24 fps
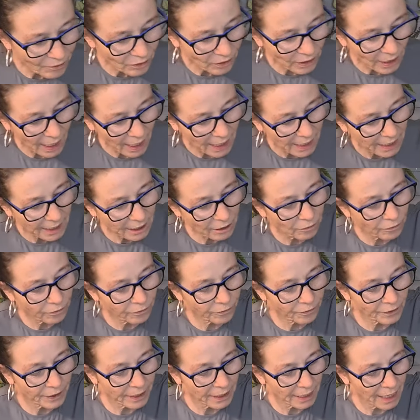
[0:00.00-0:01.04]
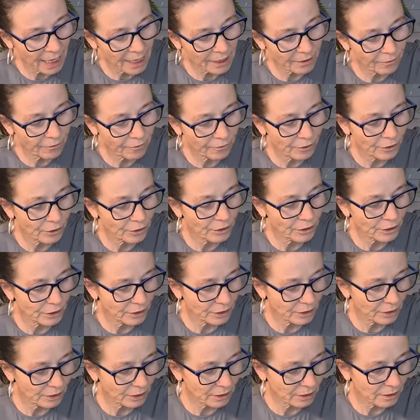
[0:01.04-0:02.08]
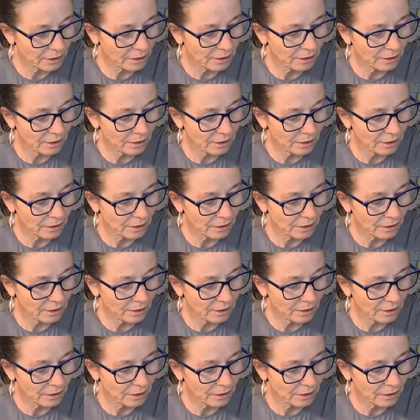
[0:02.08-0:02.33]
got like little fiddlehead fern